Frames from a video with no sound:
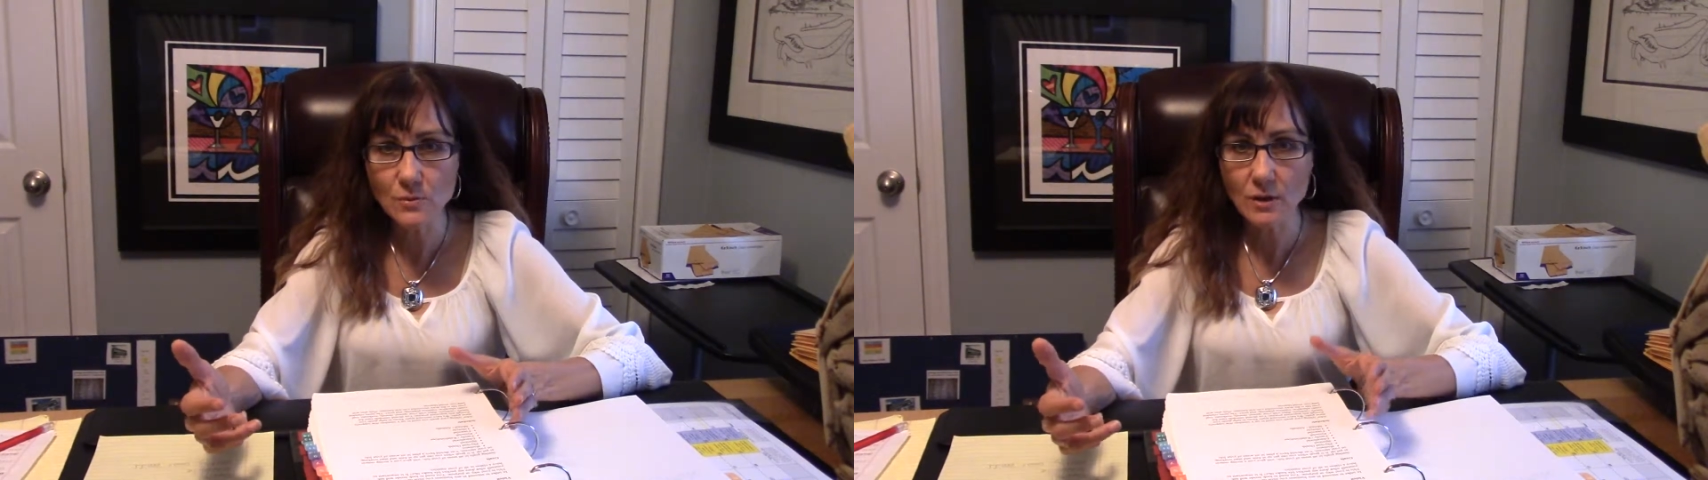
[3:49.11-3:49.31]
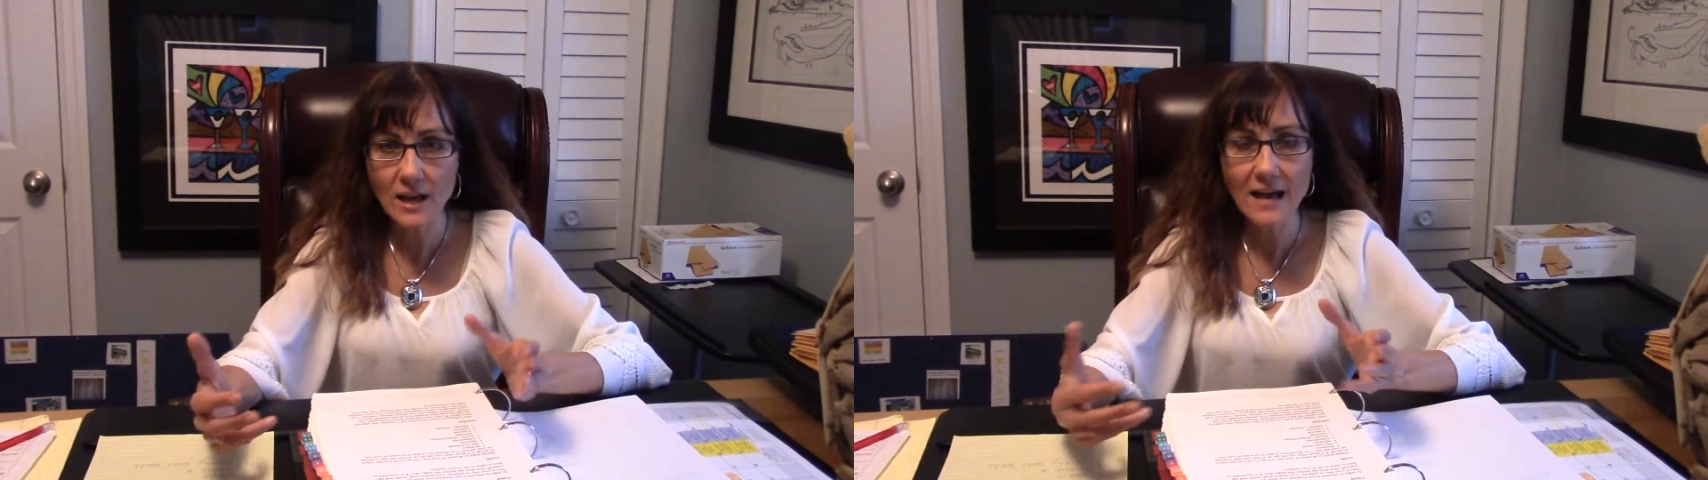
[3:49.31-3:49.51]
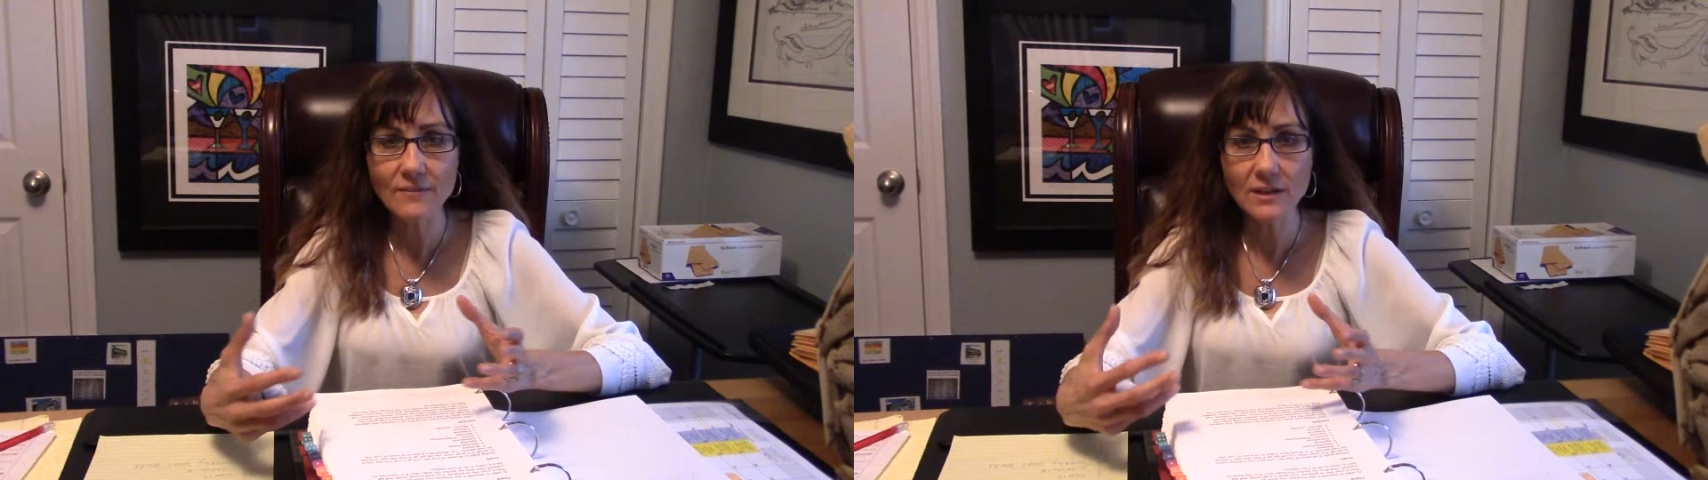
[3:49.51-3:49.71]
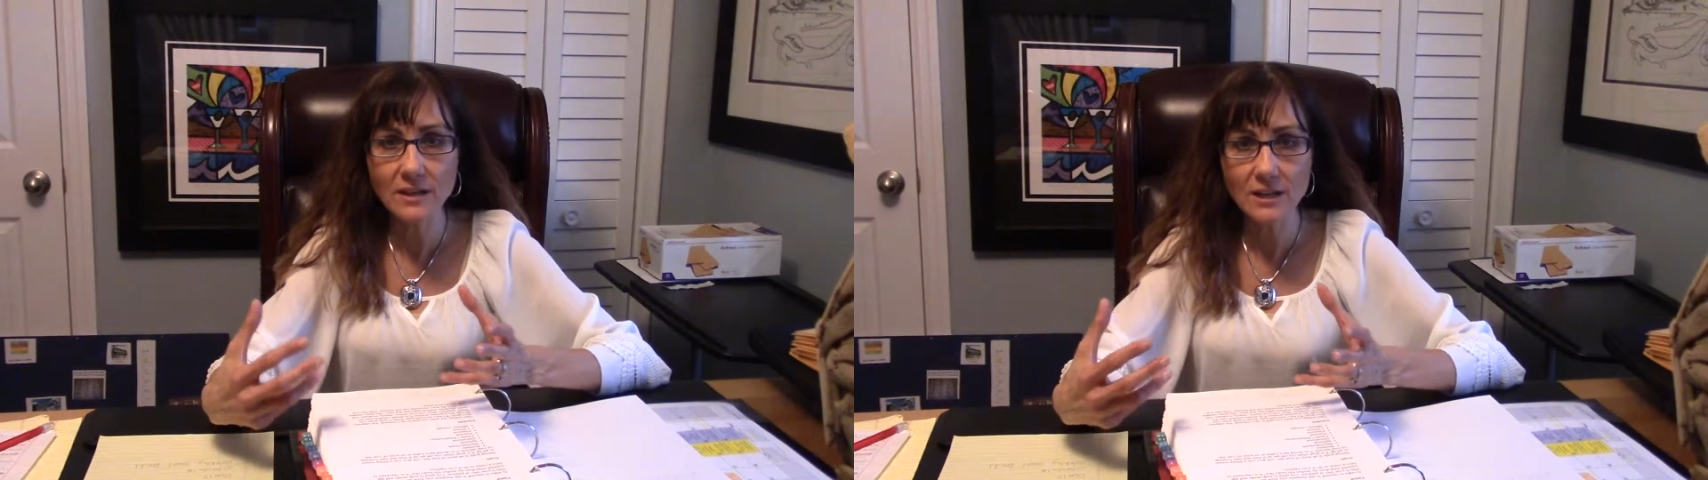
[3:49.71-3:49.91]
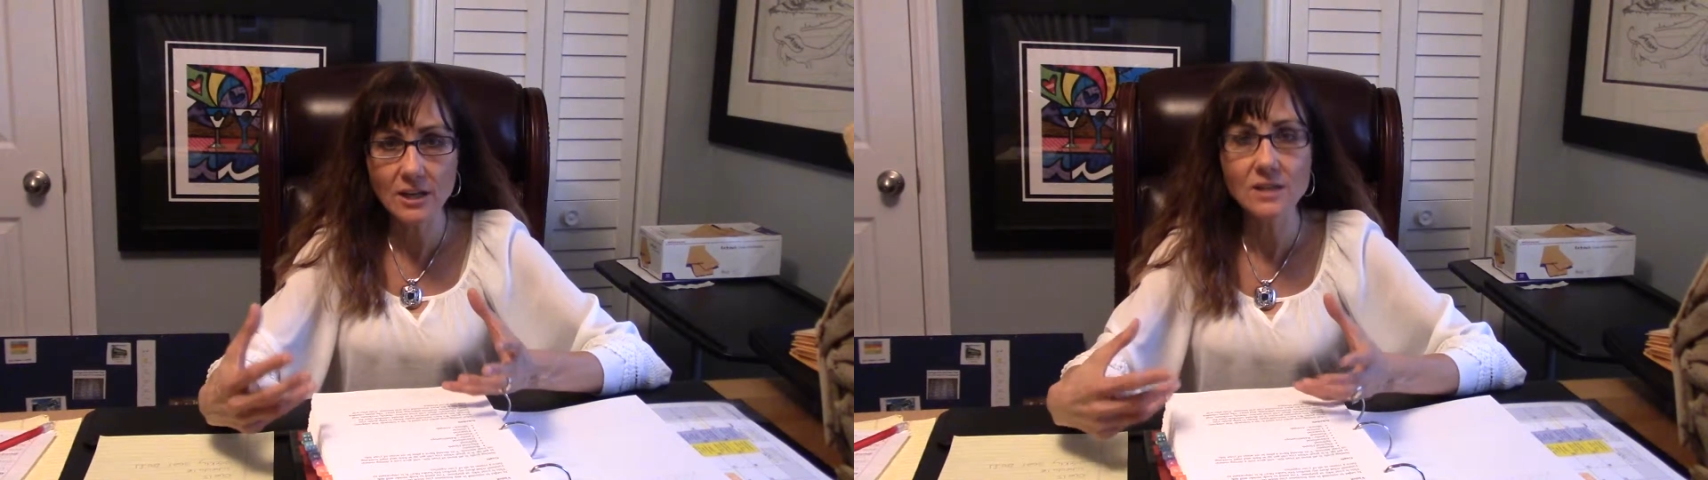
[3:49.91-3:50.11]
without having
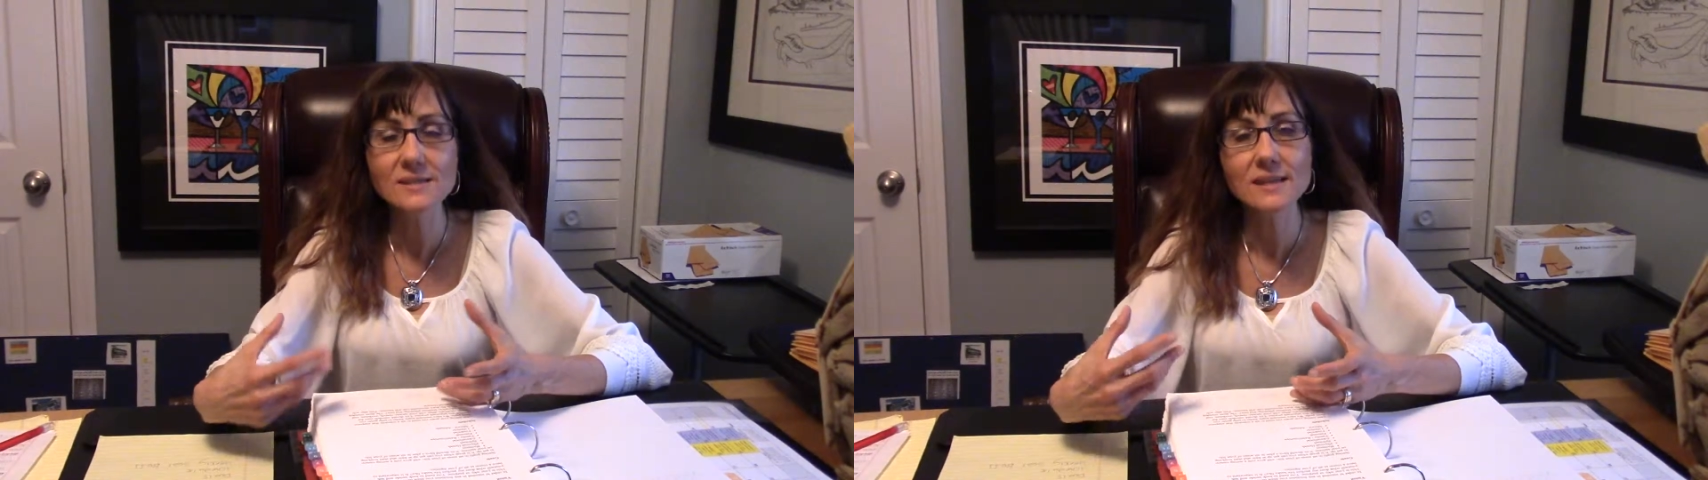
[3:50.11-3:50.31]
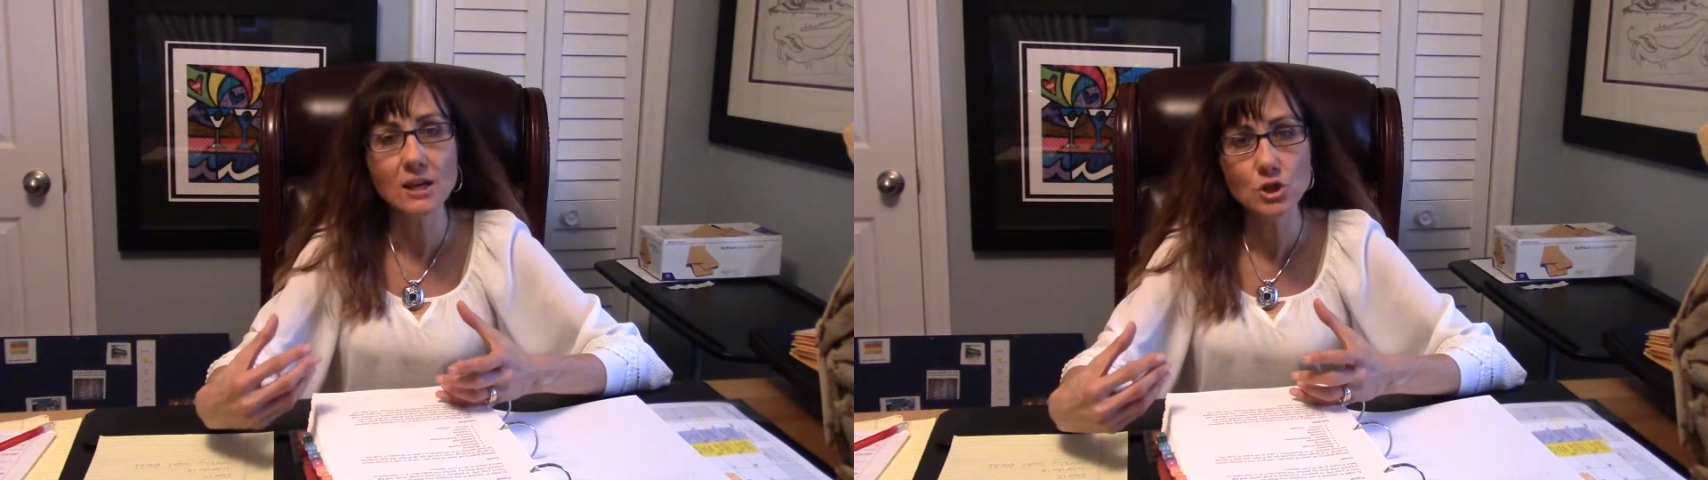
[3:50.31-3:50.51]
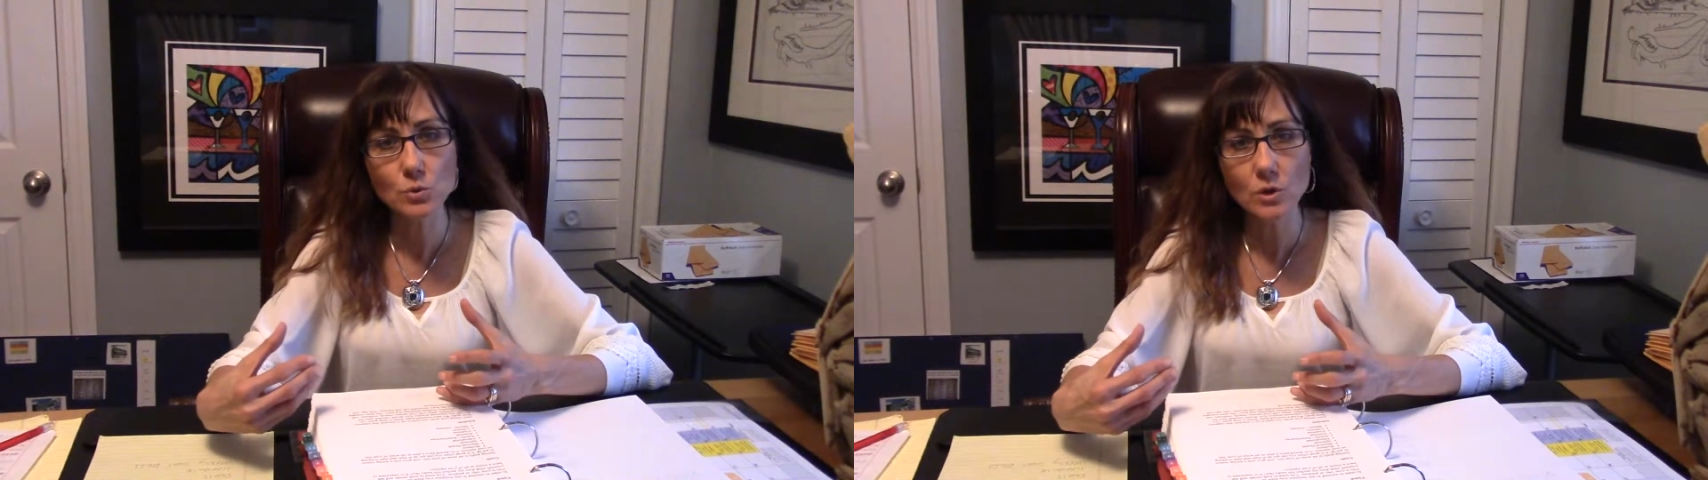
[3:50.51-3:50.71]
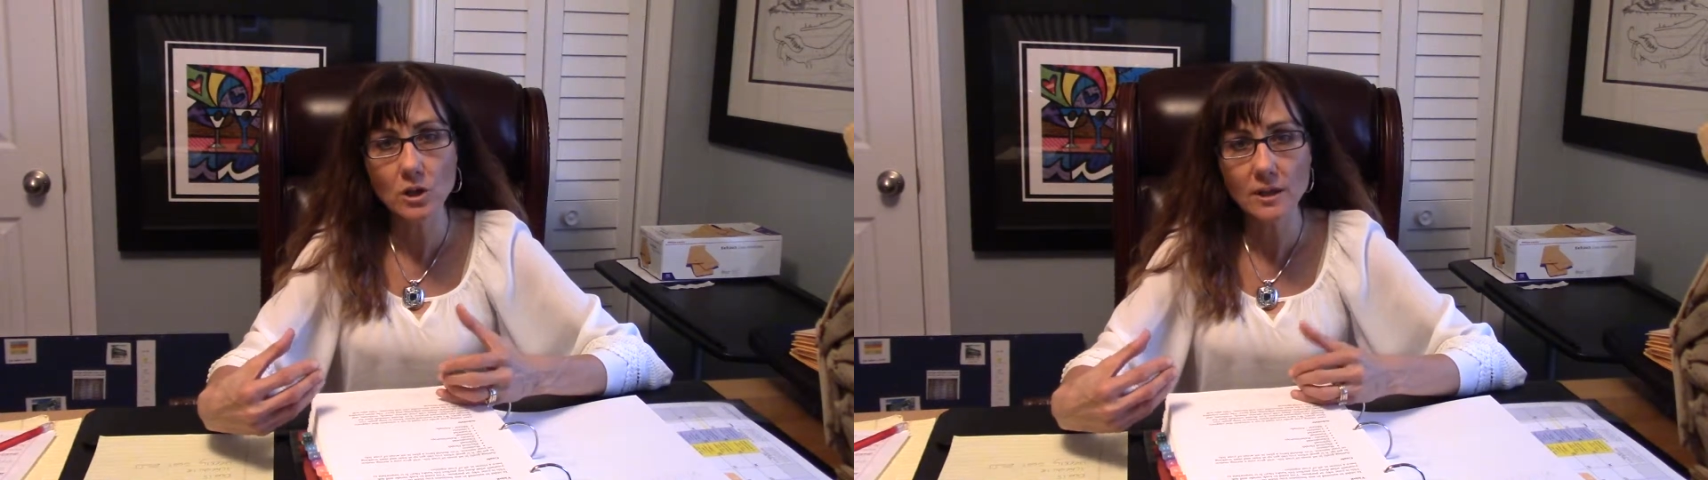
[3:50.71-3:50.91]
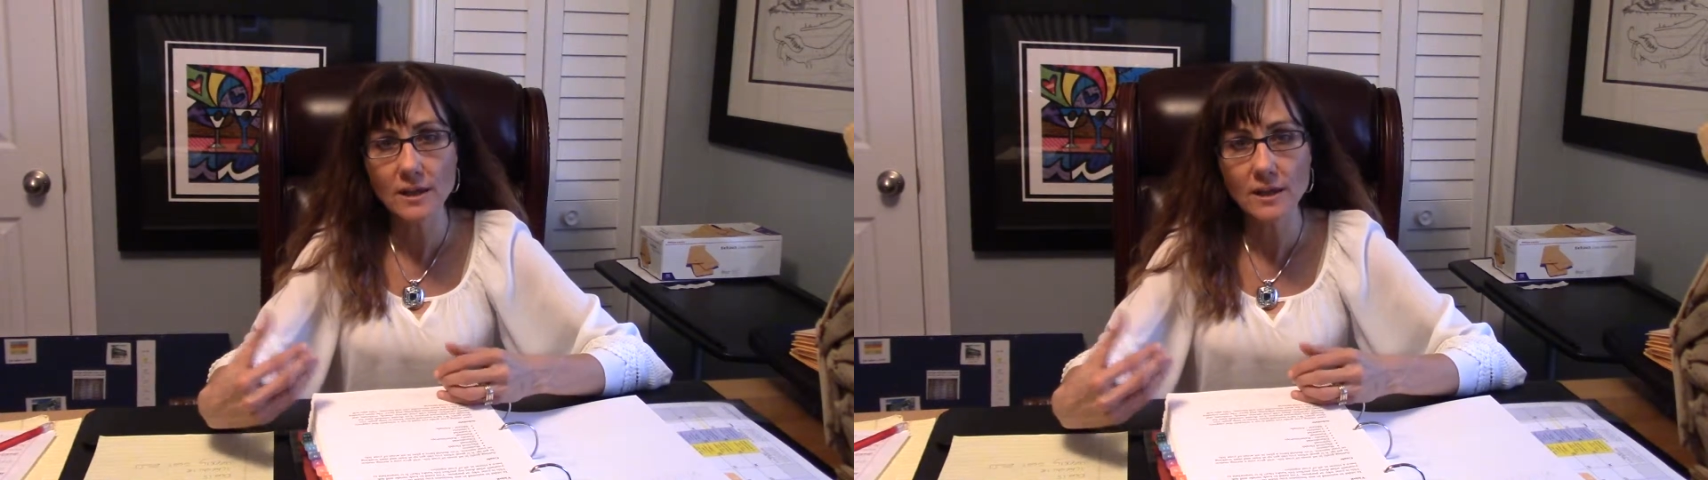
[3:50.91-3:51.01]
it in a schedule,